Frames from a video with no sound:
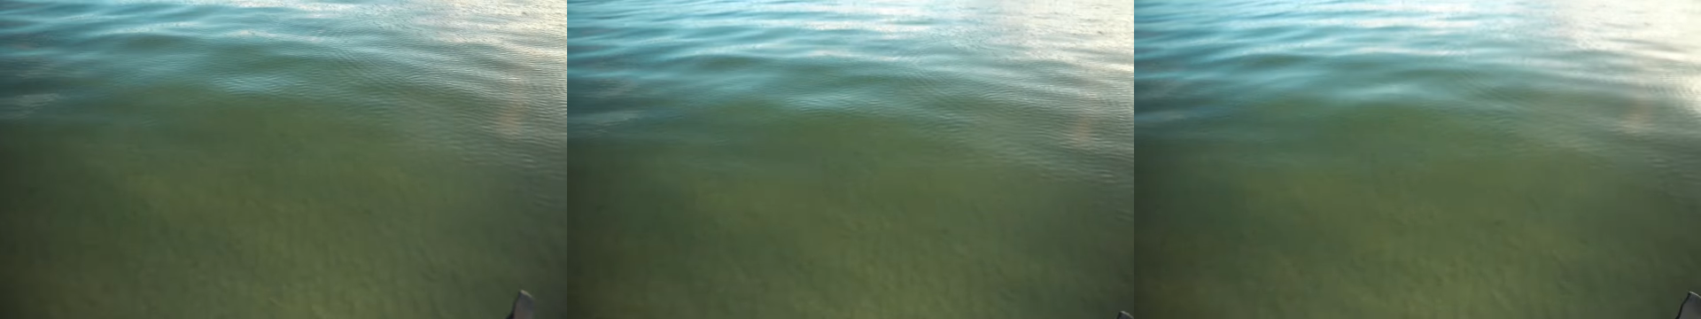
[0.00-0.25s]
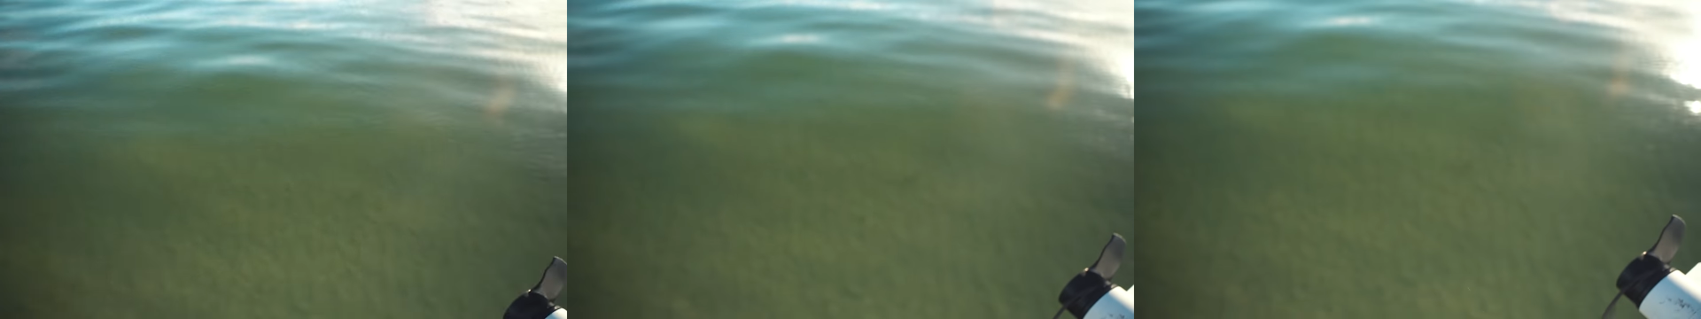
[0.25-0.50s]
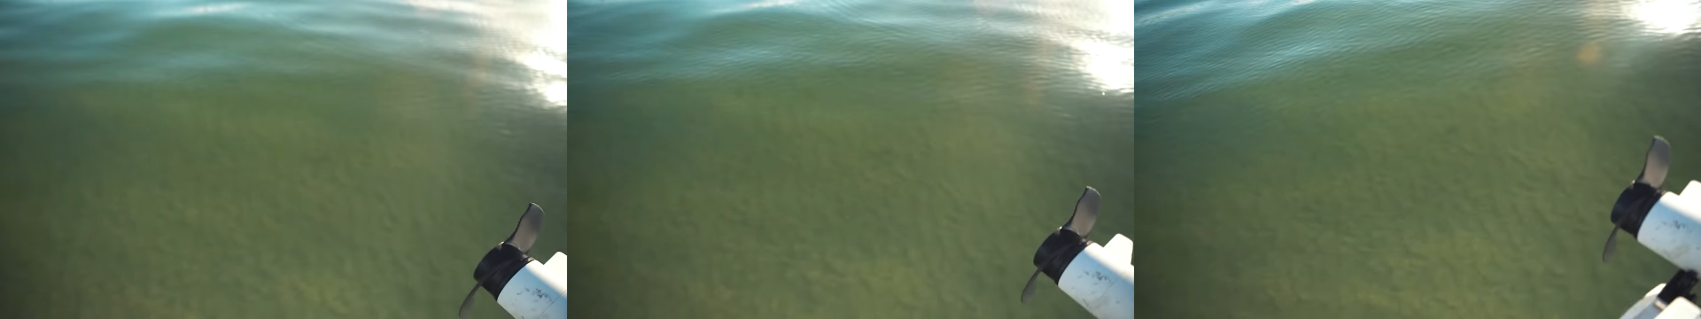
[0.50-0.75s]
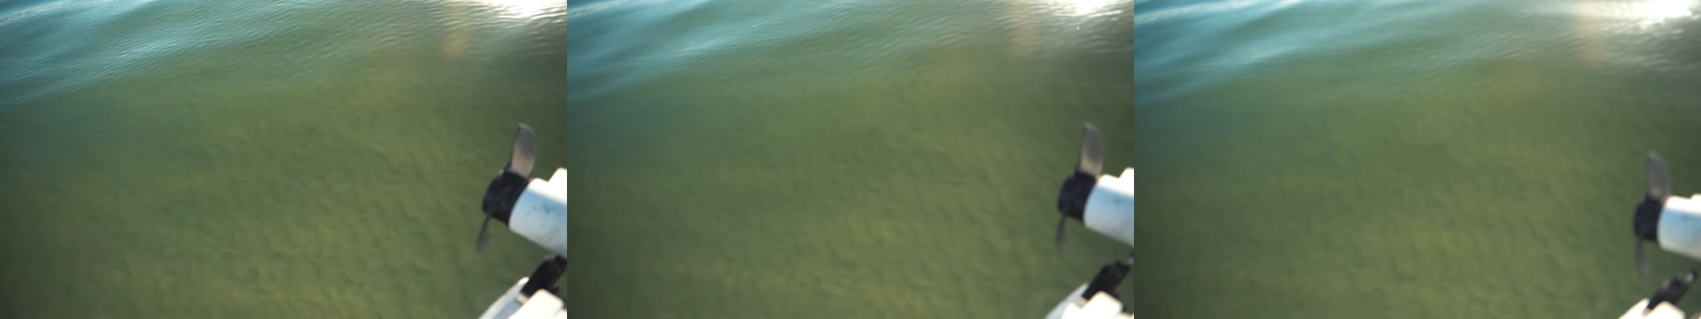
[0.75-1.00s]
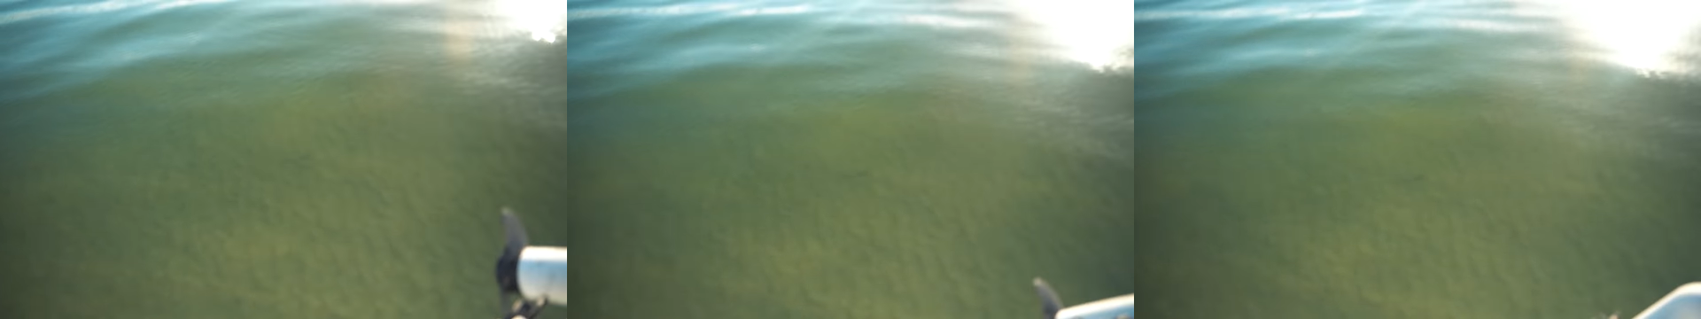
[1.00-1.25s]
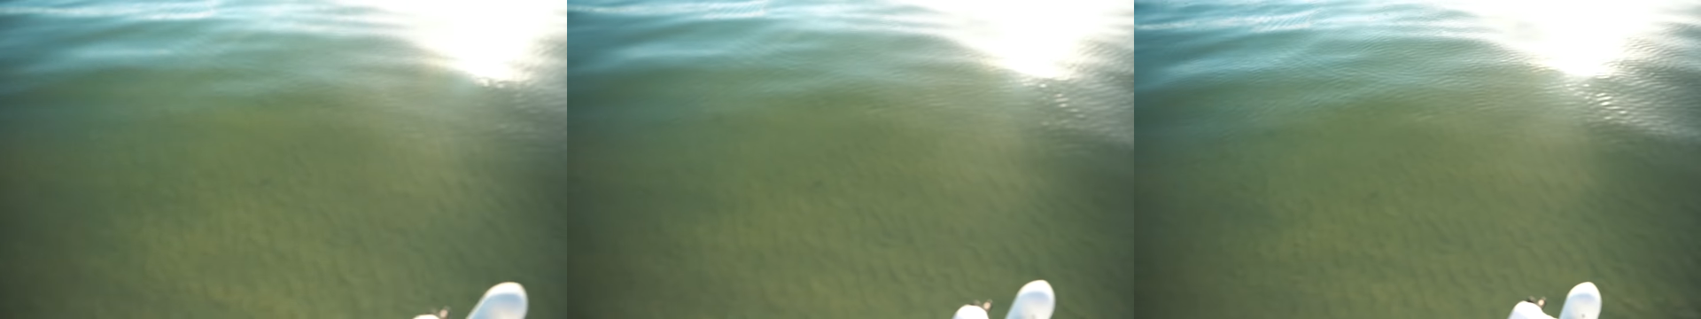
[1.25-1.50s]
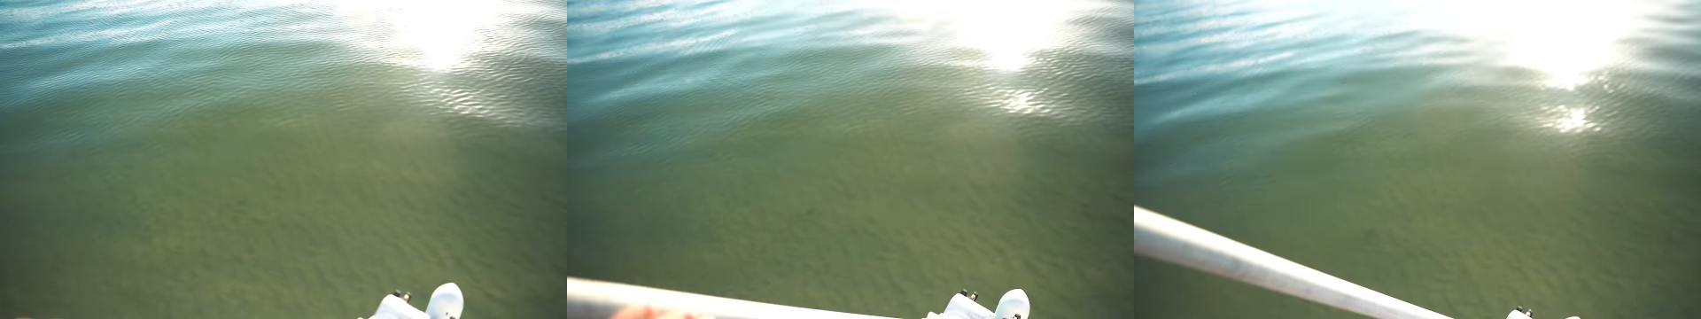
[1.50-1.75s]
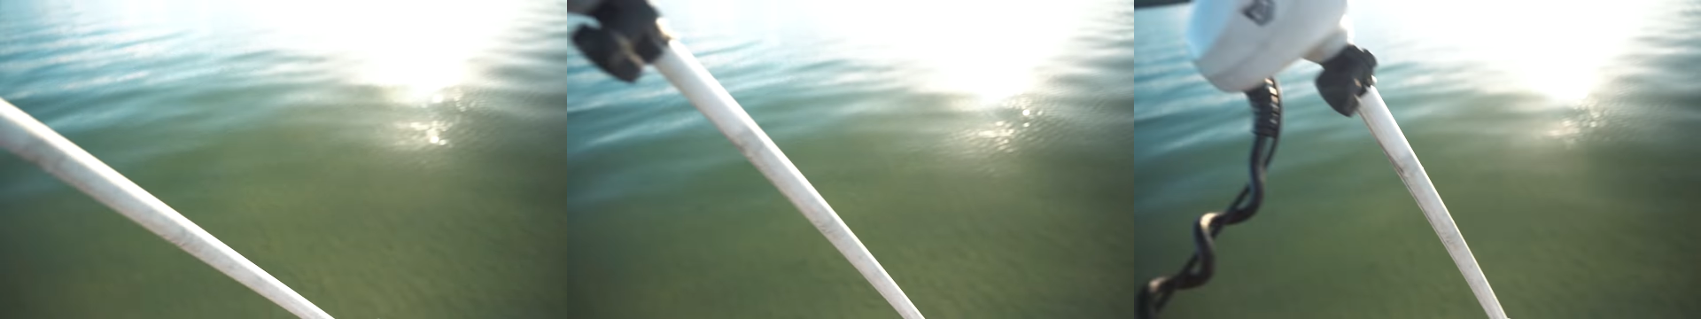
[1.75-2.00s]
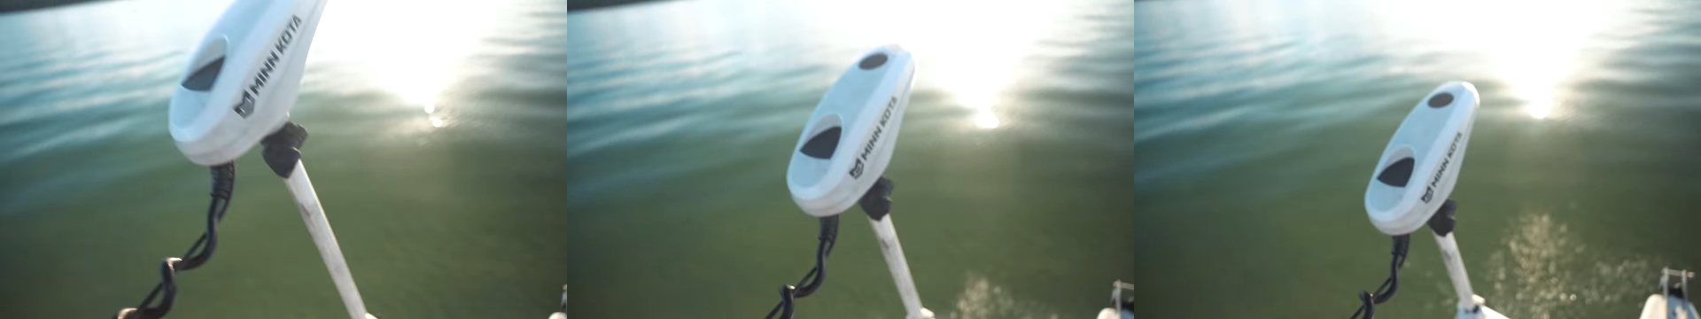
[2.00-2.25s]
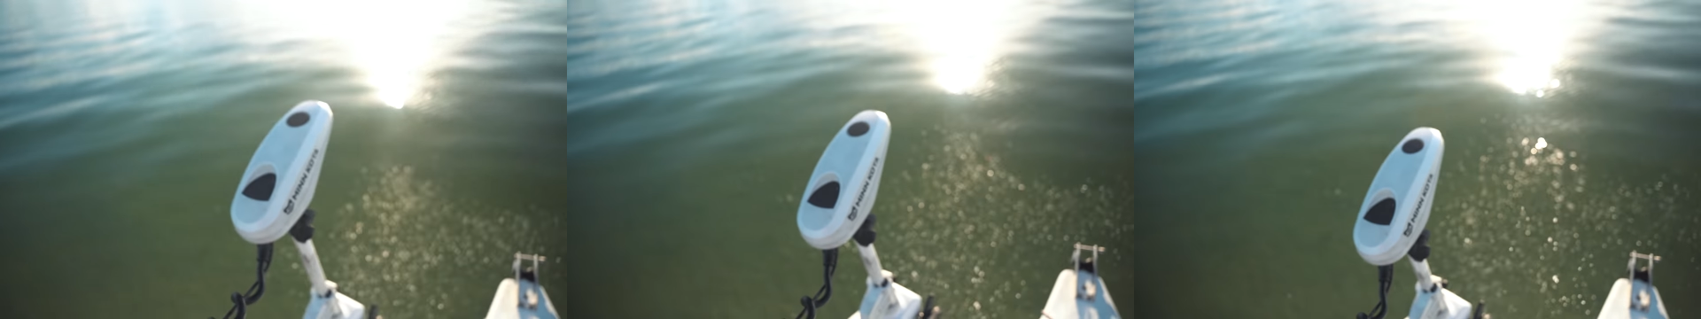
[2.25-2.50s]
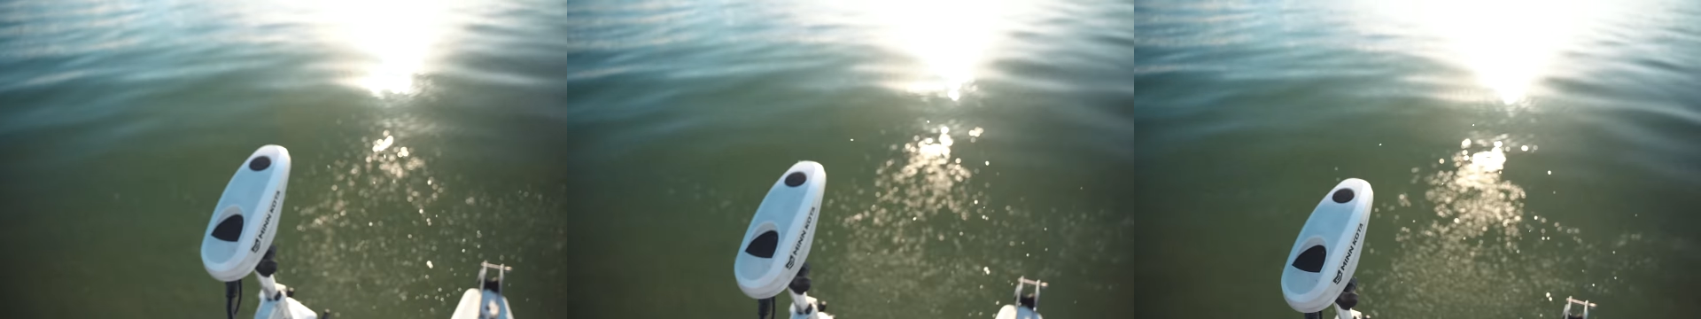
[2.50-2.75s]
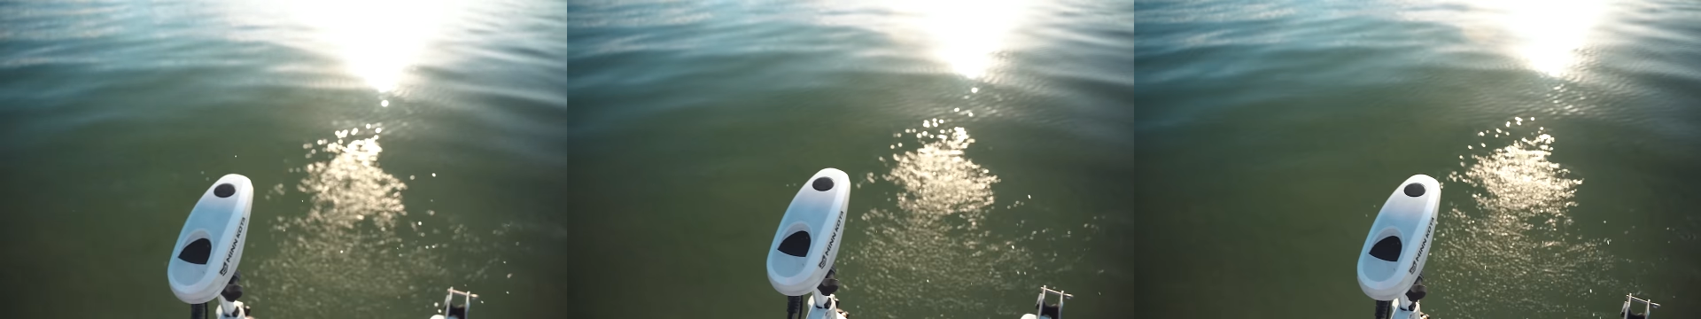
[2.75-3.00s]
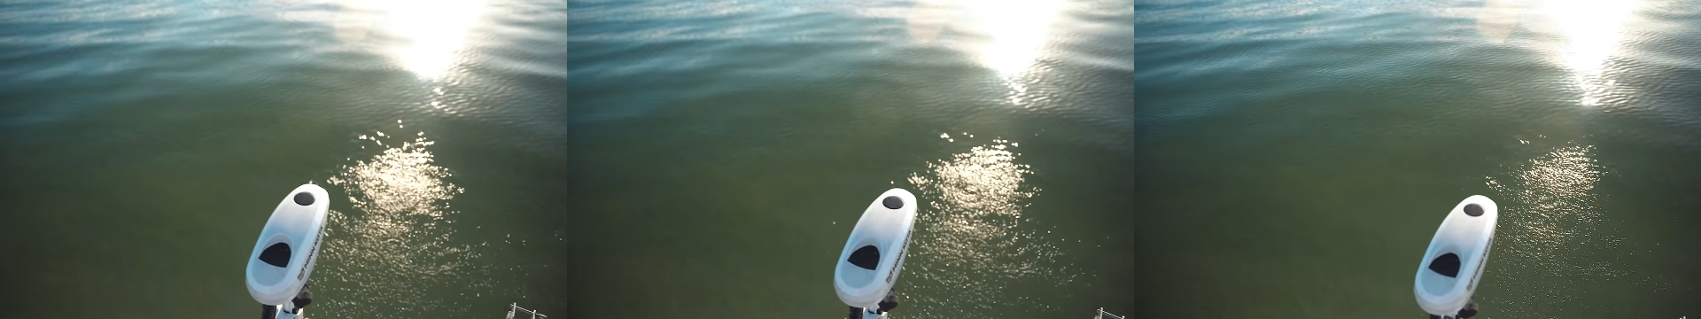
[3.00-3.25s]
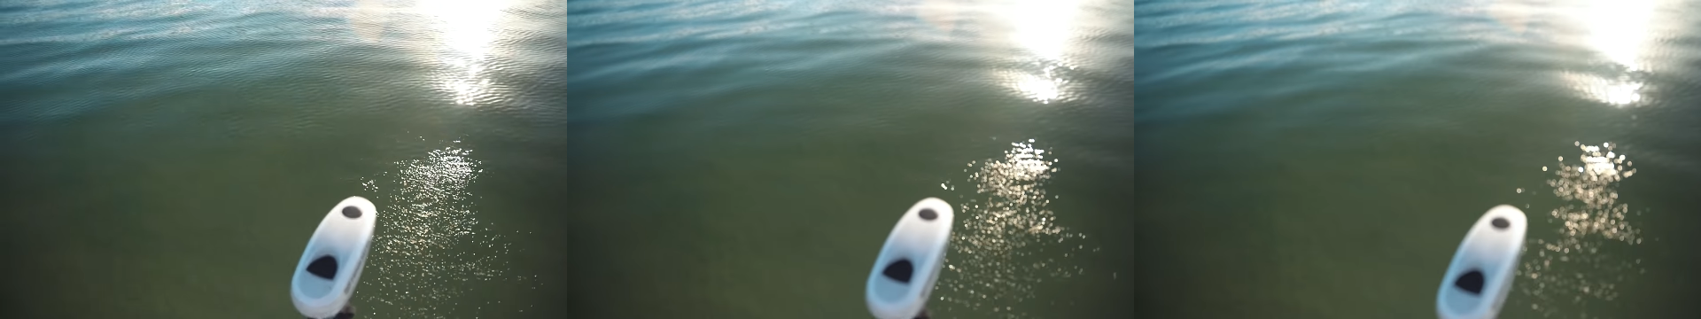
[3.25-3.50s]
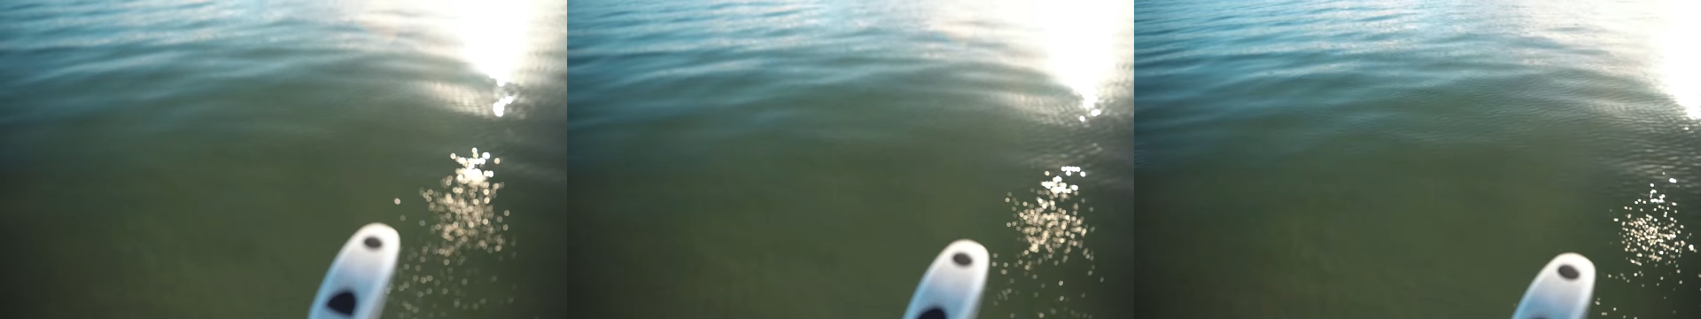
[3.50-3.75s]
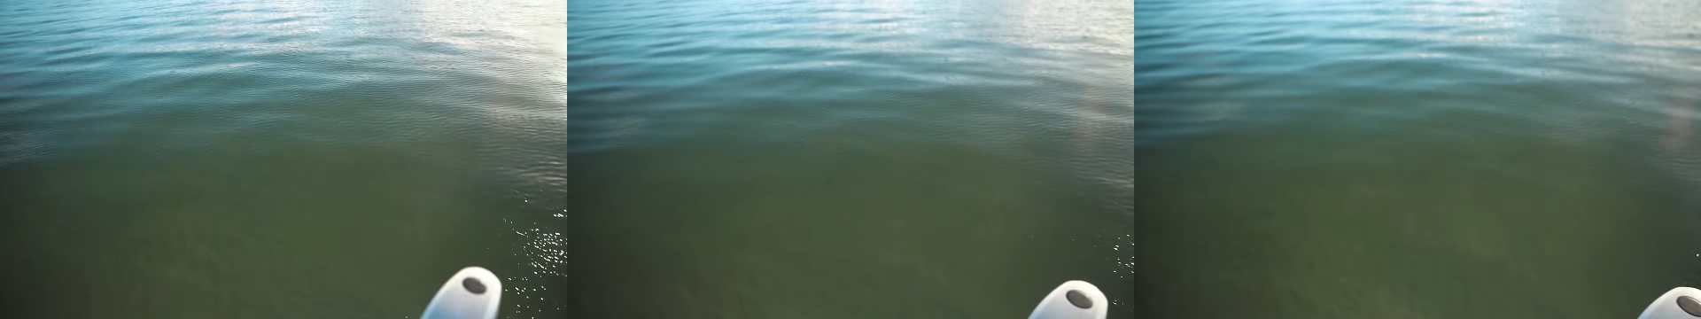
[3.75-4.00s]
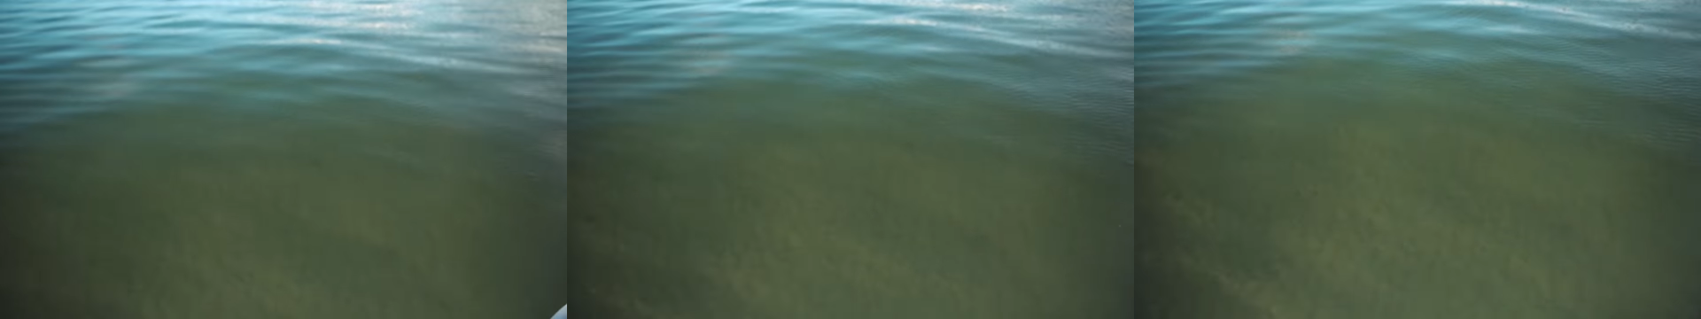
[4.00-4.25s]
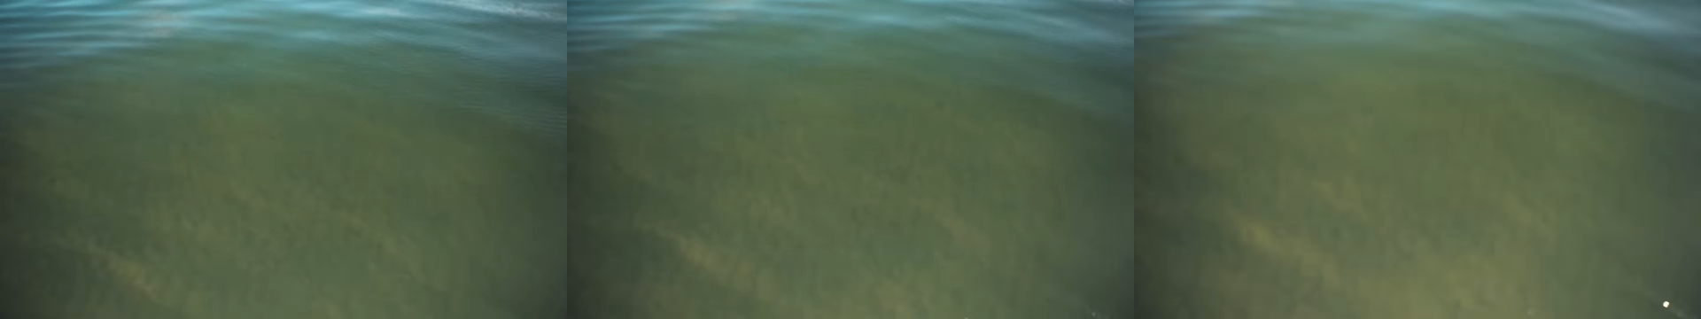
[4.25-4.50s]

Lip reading: No face is visible, so there are no lips to read.